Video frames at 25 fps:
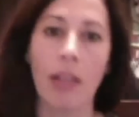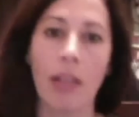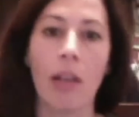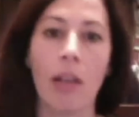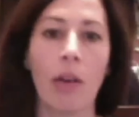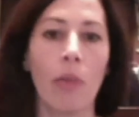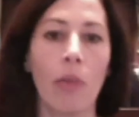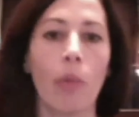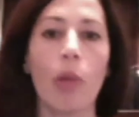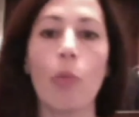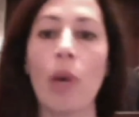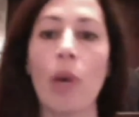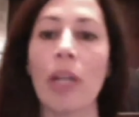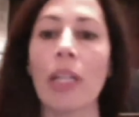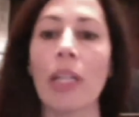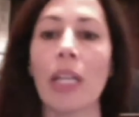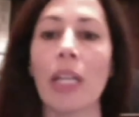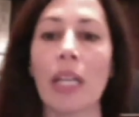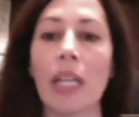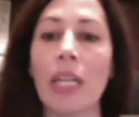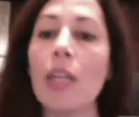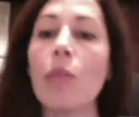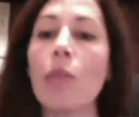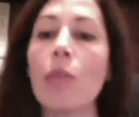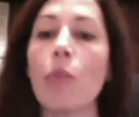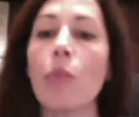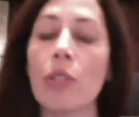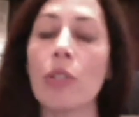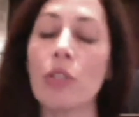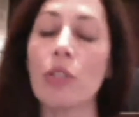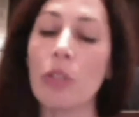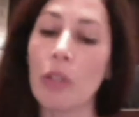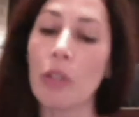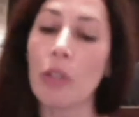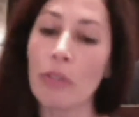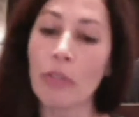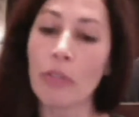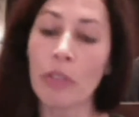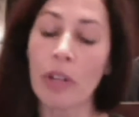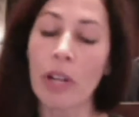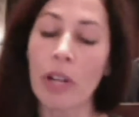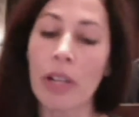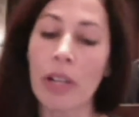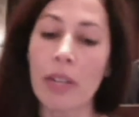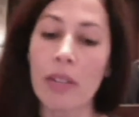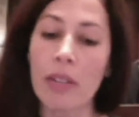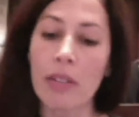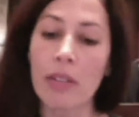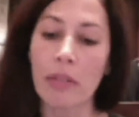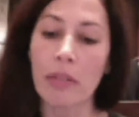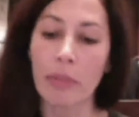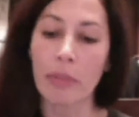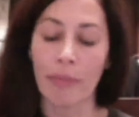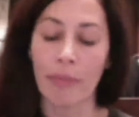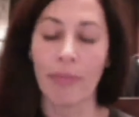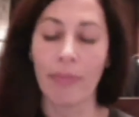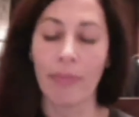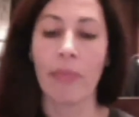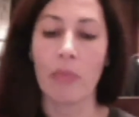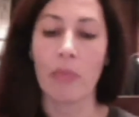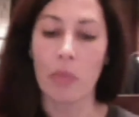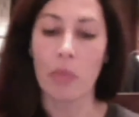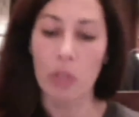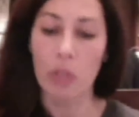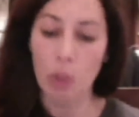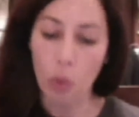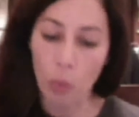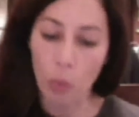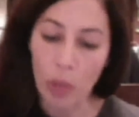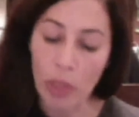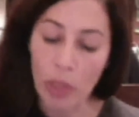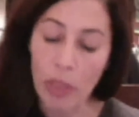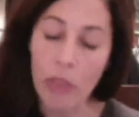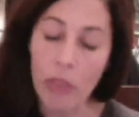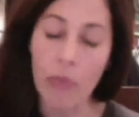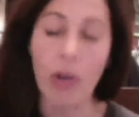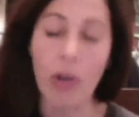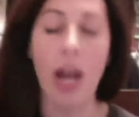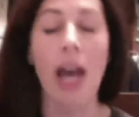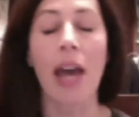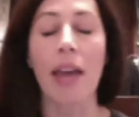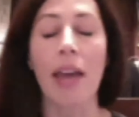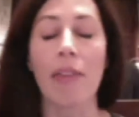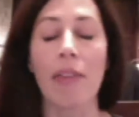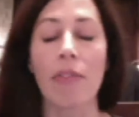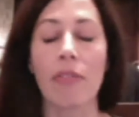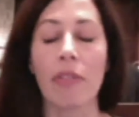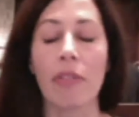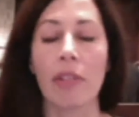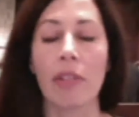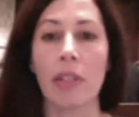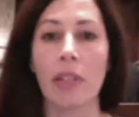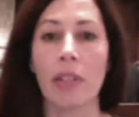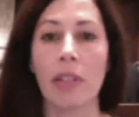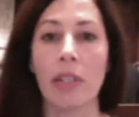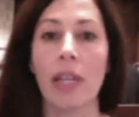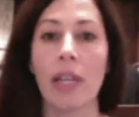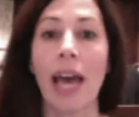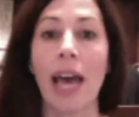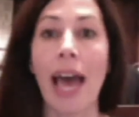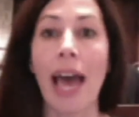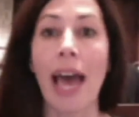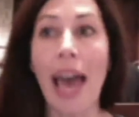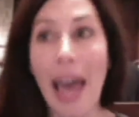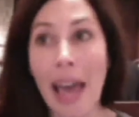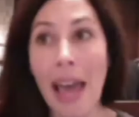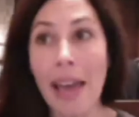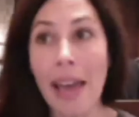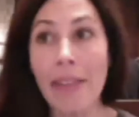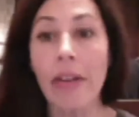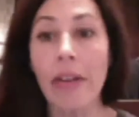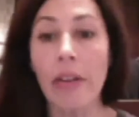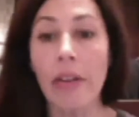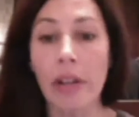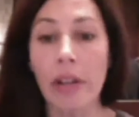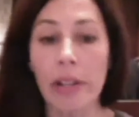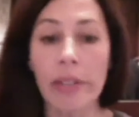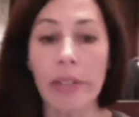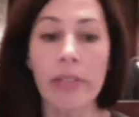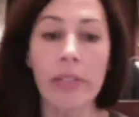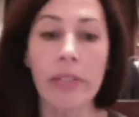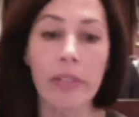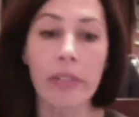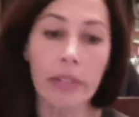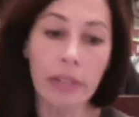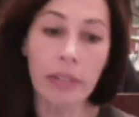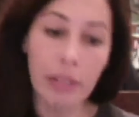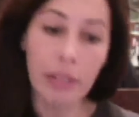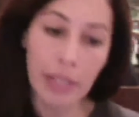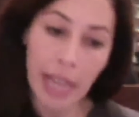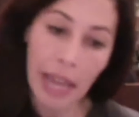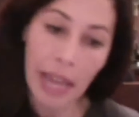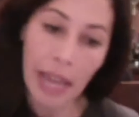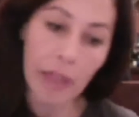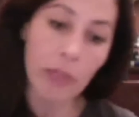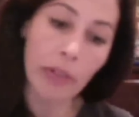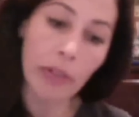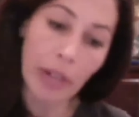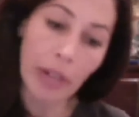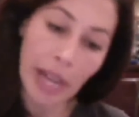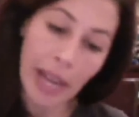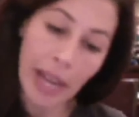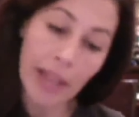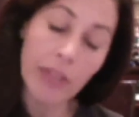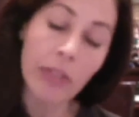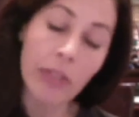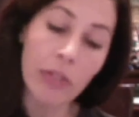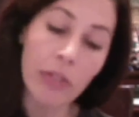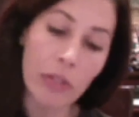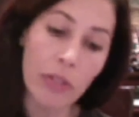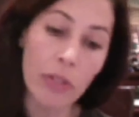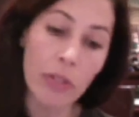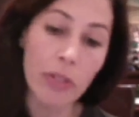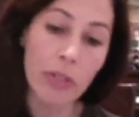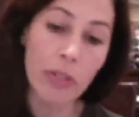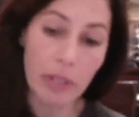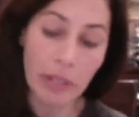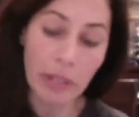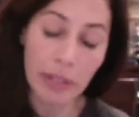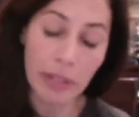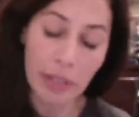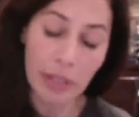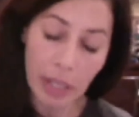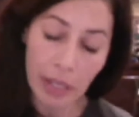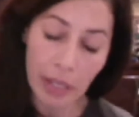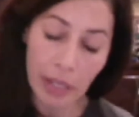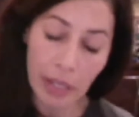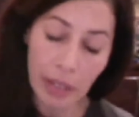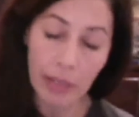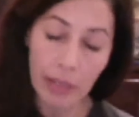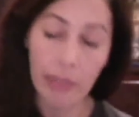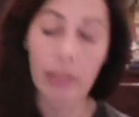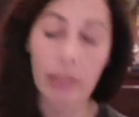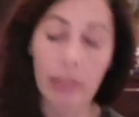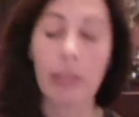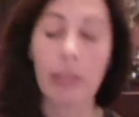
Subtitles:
We want to eat what's good for us so we thrive, as our hunter-gatherer ancestors did.